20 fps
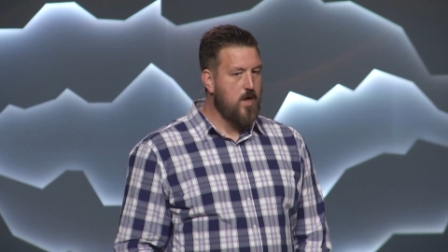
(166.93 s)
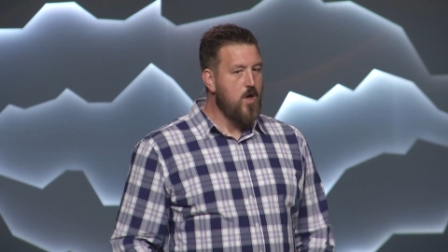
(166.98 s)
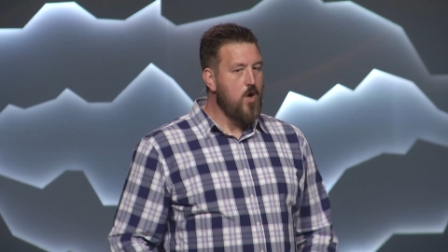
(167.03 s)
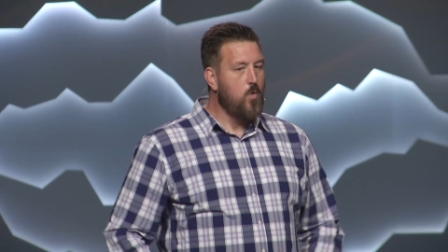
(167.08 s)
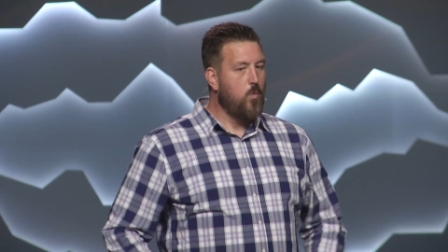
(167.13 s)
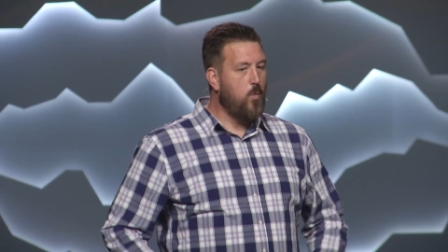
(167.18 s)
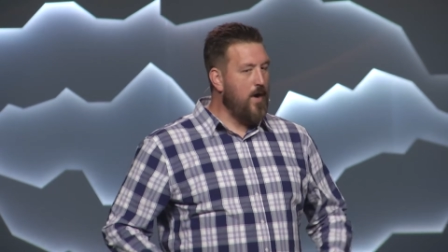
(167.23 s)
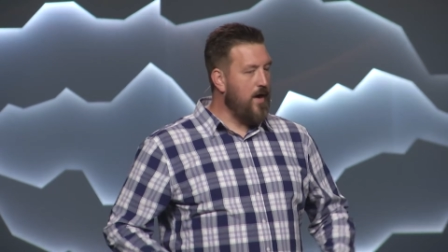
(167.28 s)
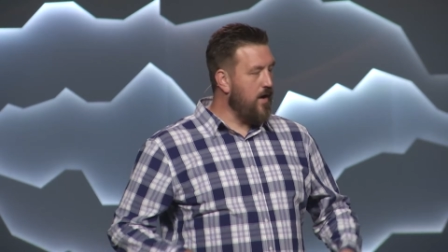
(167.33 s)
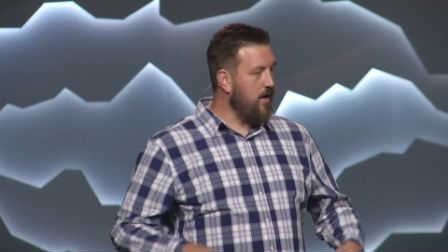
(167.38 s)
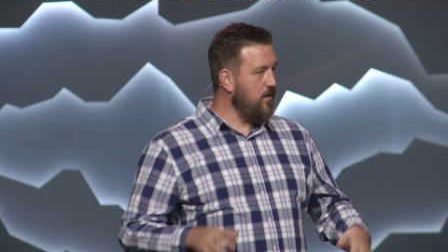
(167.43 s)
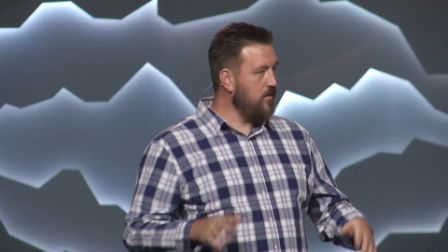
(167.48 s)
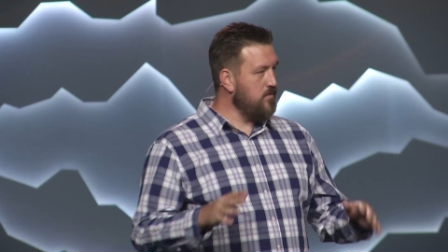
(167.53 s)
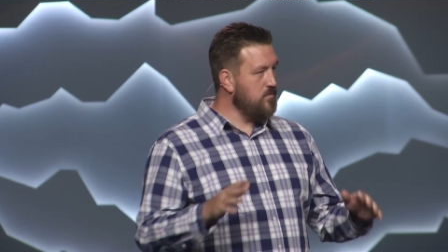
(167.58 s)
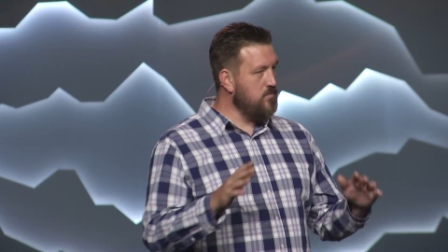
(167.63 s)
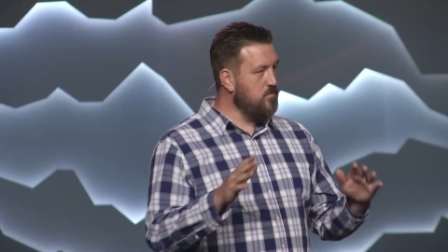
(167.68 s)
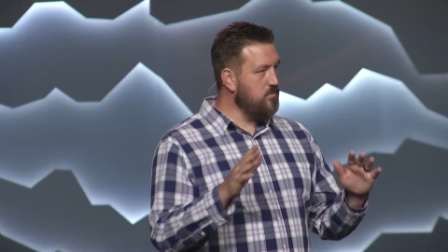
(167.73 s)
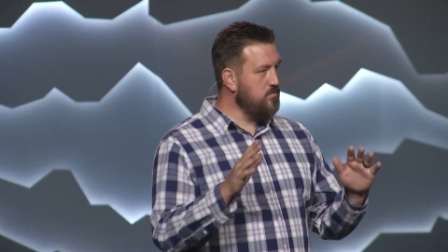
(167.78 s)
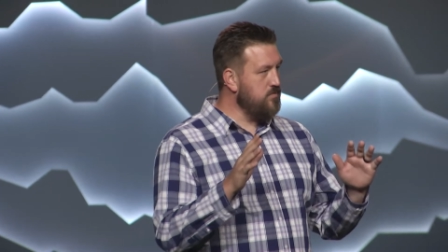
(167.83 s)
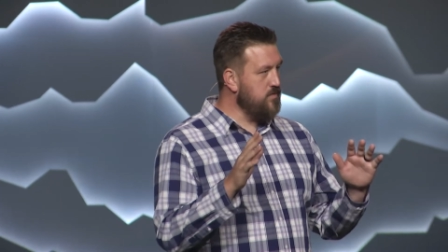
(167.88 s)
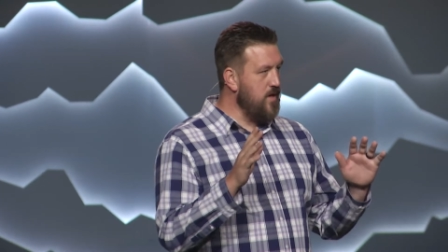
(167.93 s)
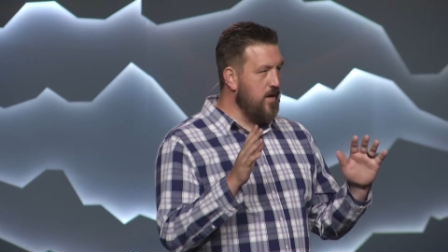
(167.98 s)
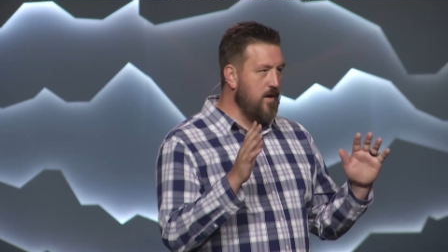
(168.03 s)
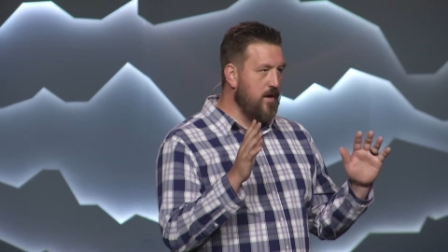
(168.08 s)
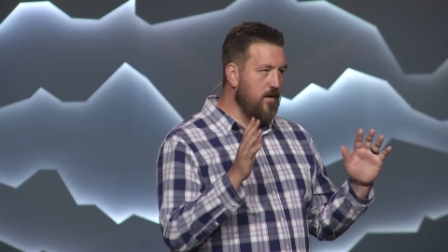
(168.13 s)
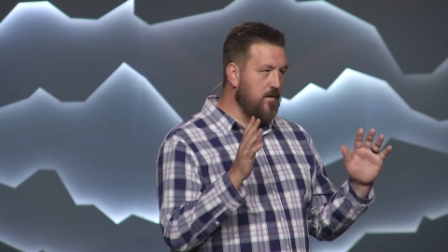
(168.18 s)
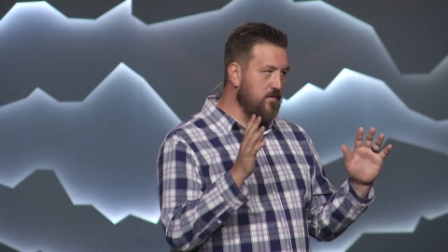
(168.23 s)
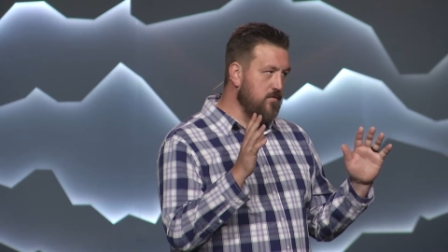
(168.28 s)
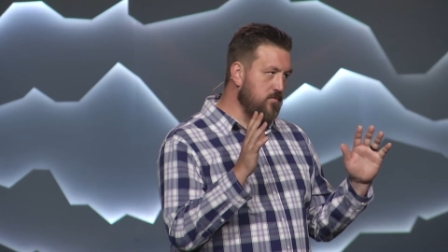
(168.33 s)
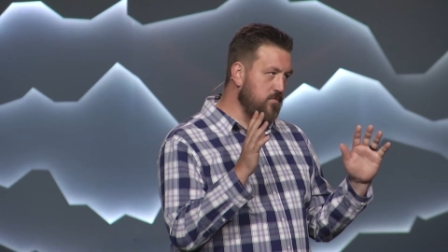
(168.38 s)
While
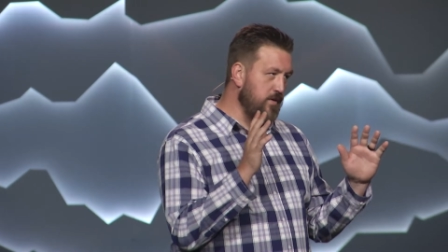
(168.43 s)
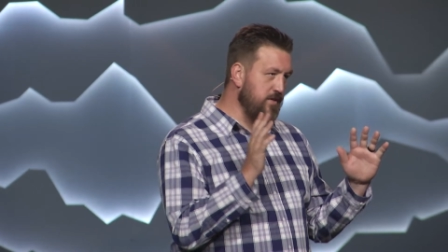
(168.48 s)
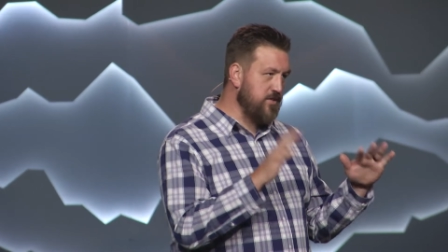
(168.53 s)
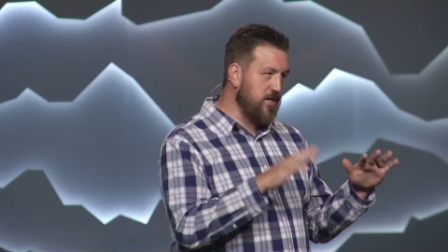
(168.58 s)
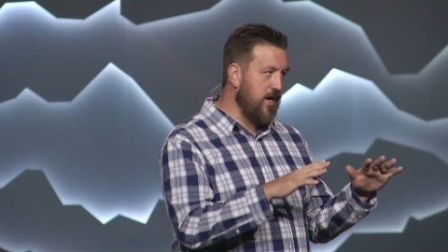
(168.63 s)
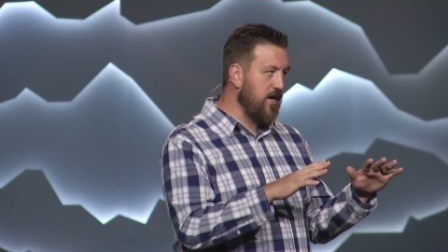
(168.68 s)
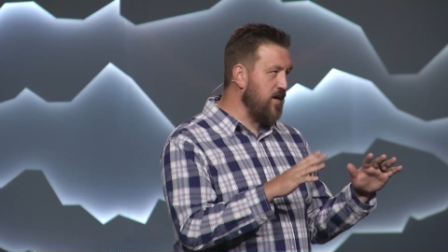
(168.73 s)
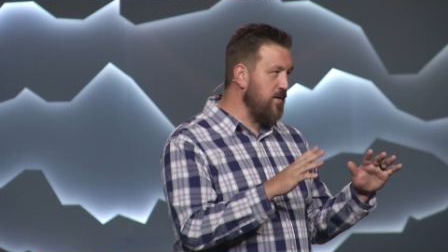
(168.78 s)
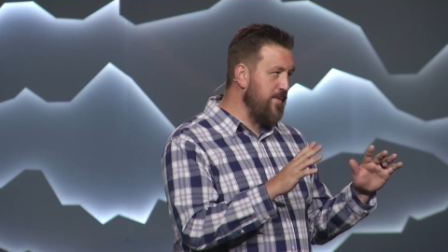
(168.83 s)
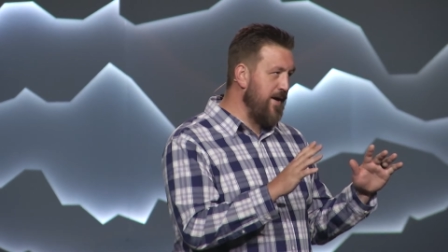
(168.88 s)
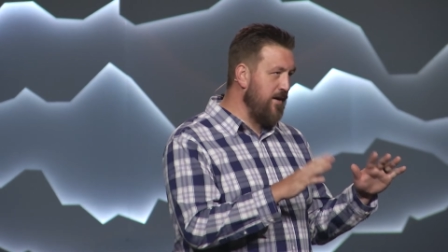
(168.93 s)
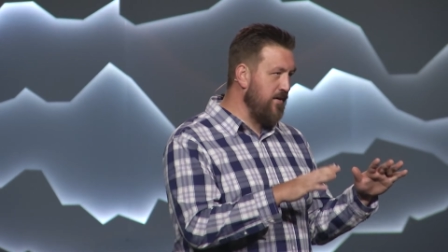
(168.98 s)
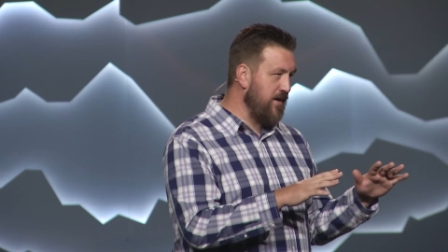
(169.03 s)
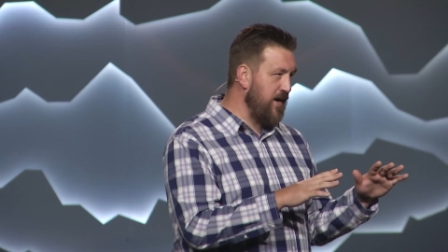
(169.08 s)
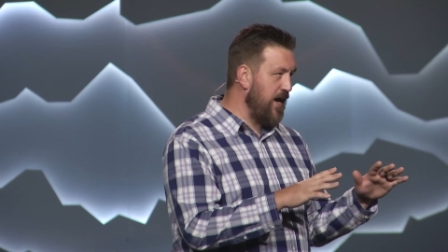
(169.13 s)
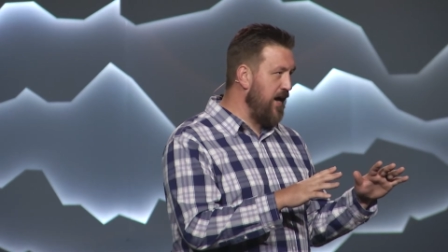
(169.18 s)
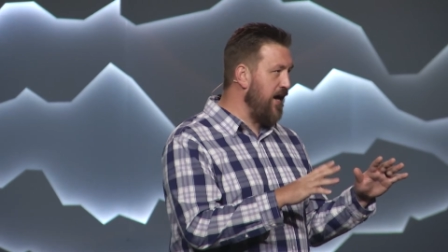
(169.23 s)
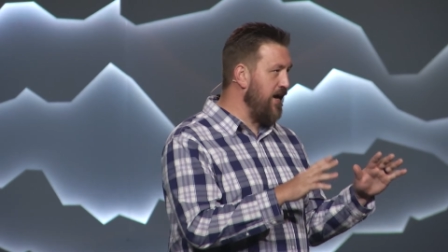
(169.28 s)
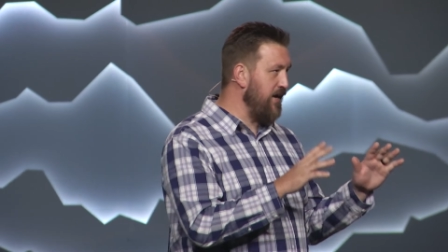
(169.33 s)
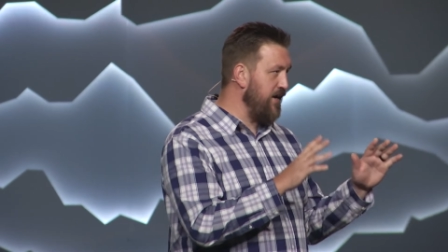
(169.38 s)
the we talk about God